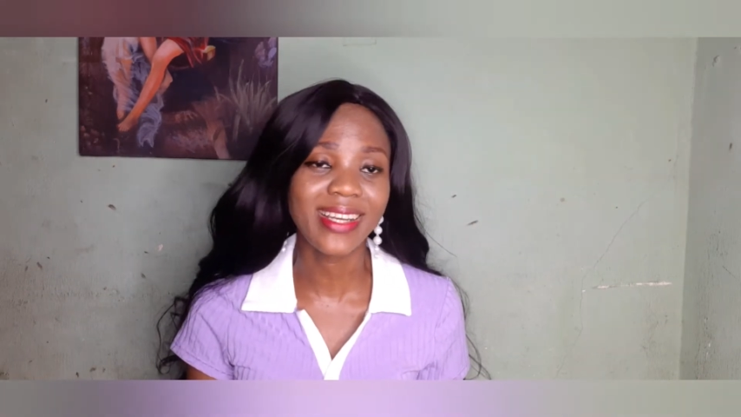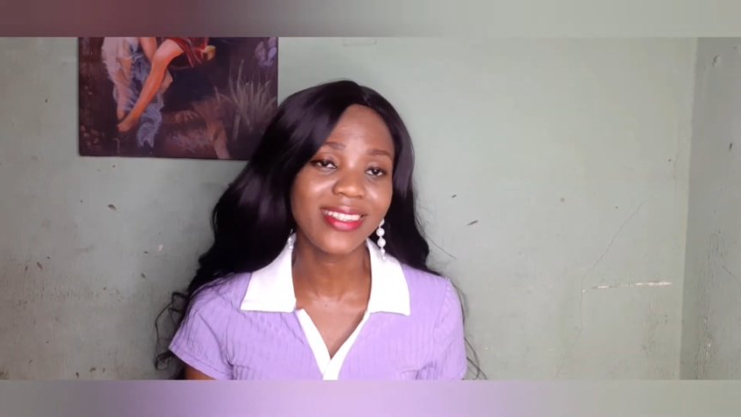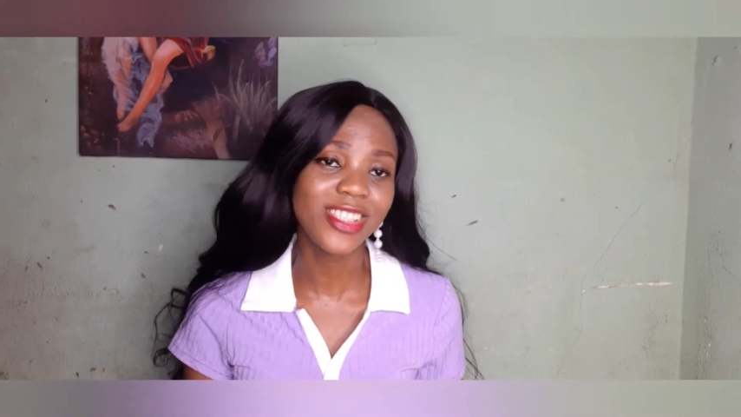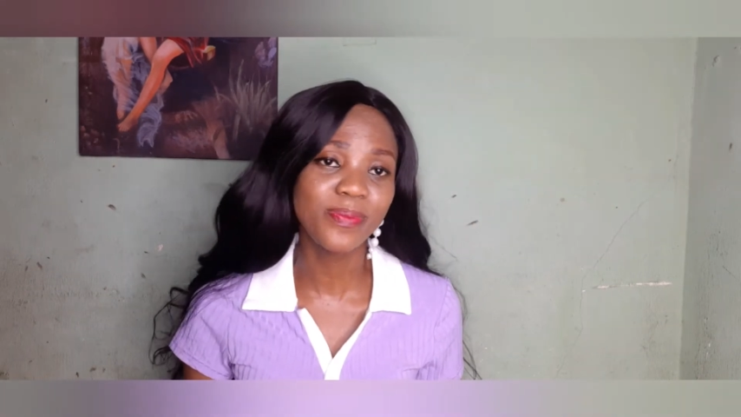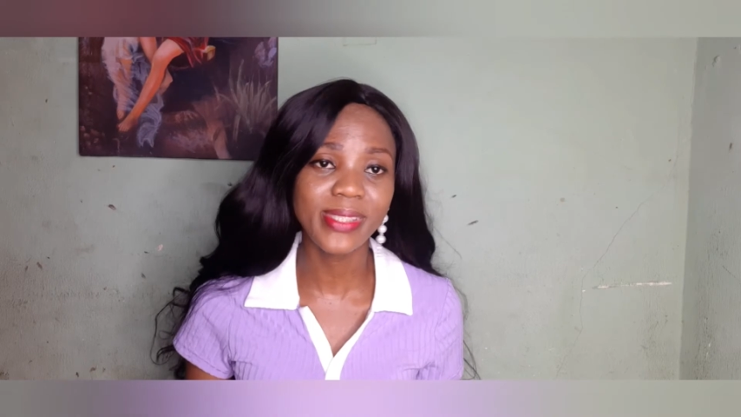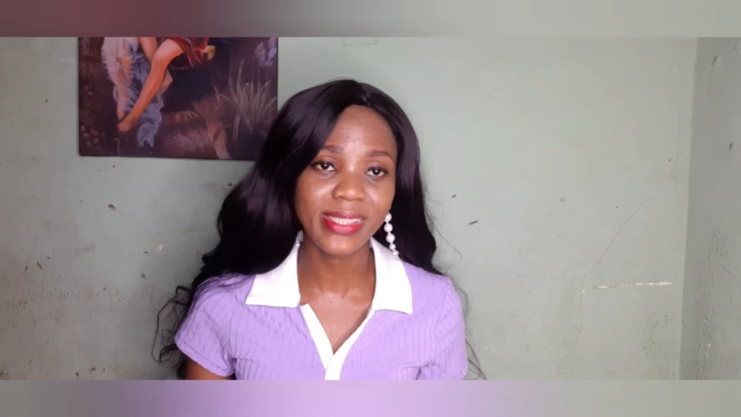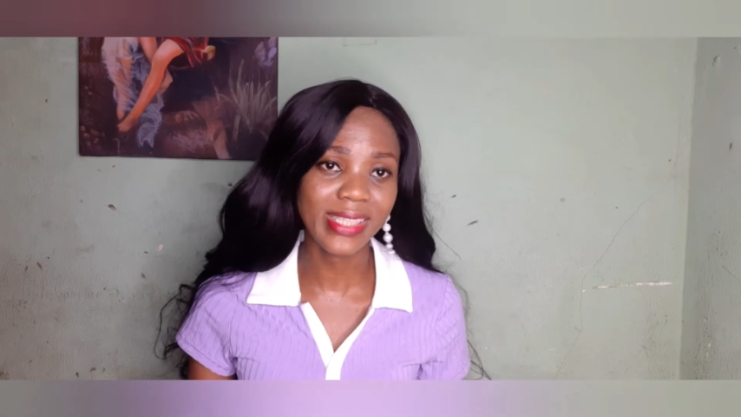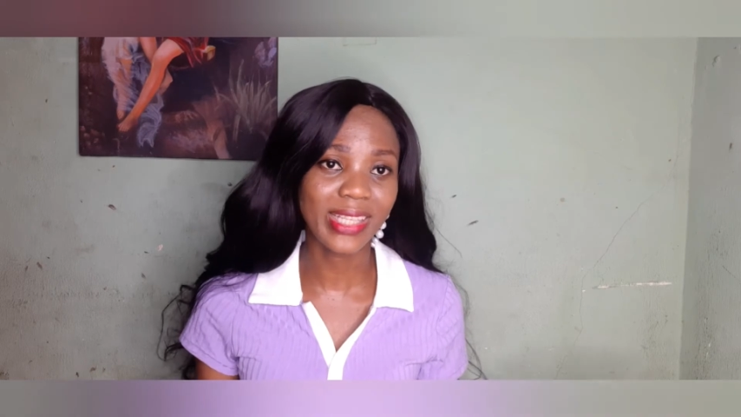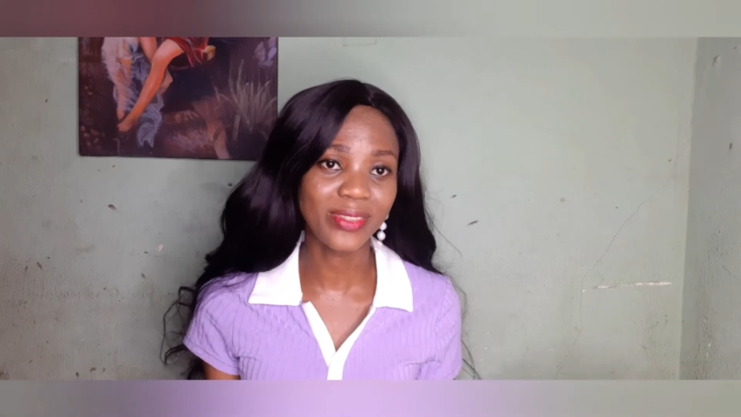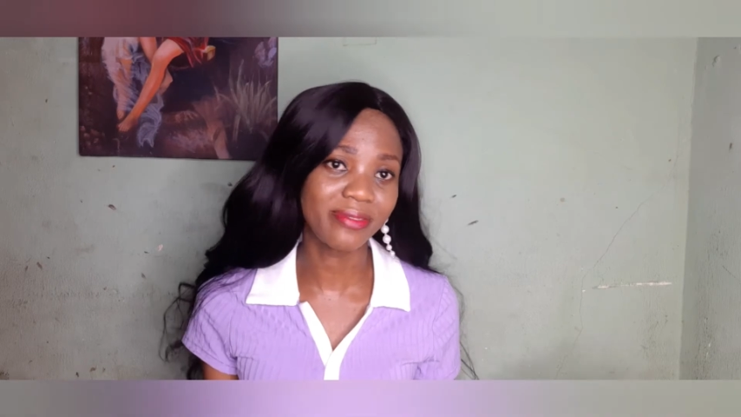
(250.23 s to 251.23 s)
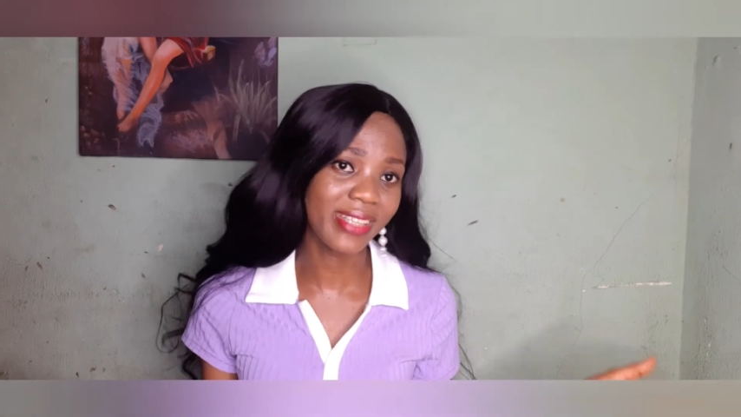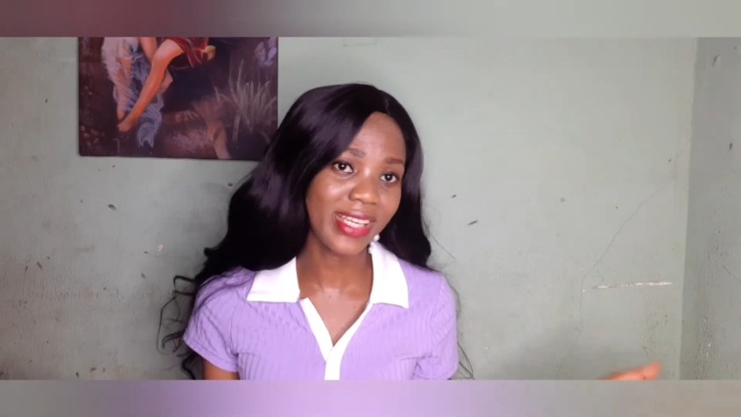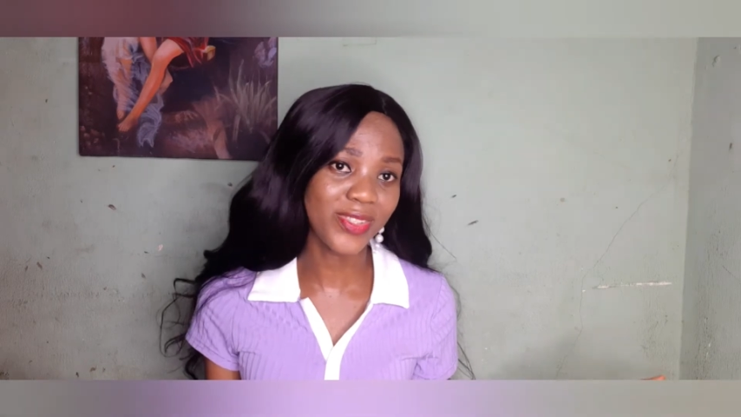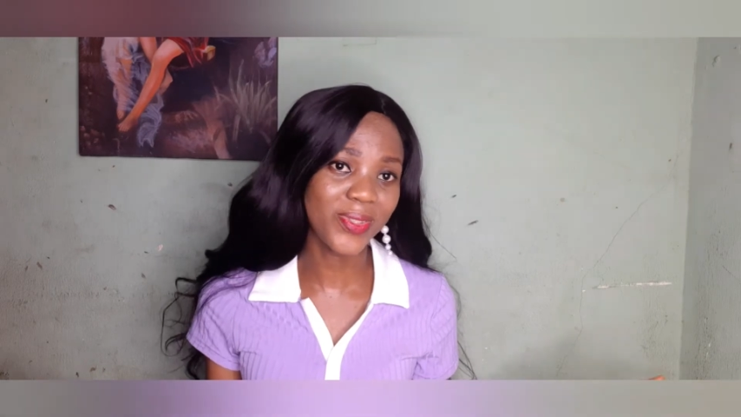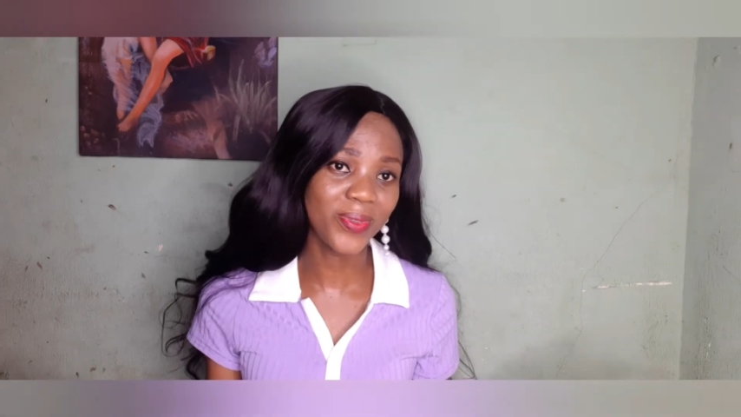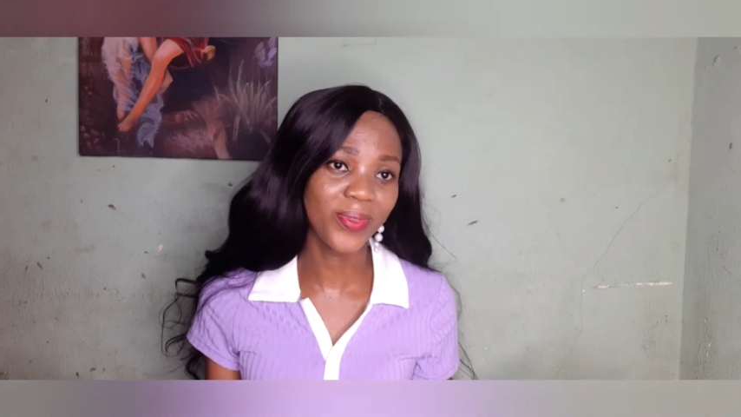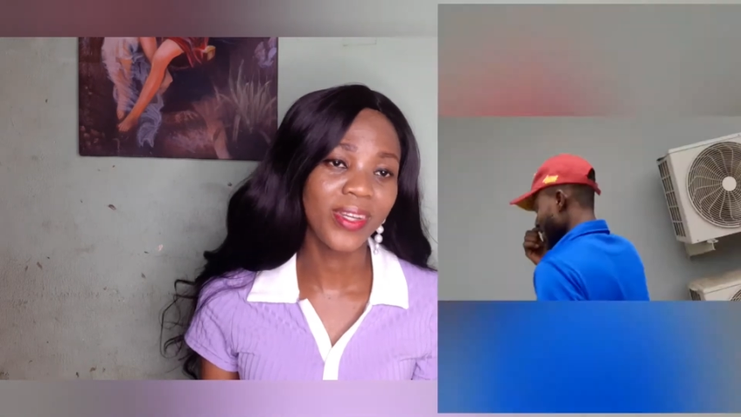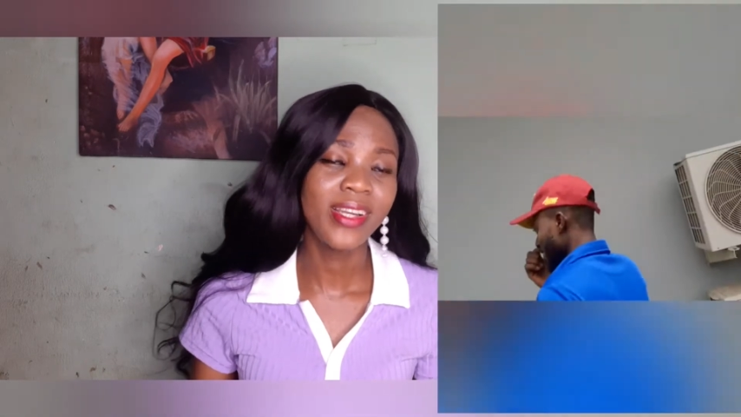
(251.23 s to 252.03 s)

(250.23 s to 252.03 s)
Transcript: ah, this place is kind of nice, you know.